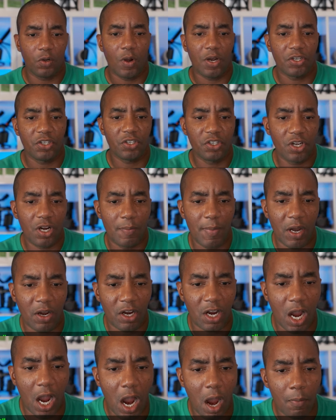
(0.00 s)
question
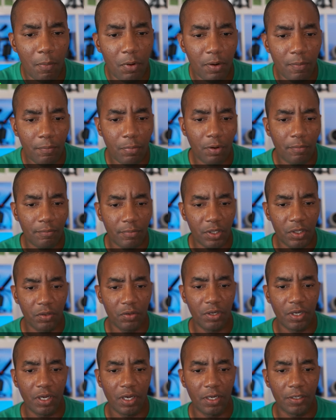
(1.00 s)
about common
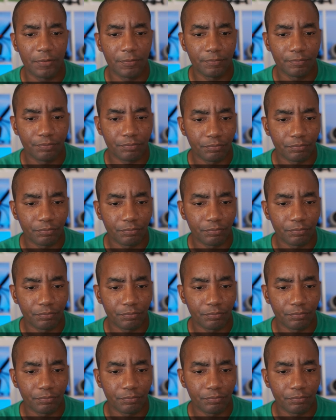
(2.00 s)
Bermuda.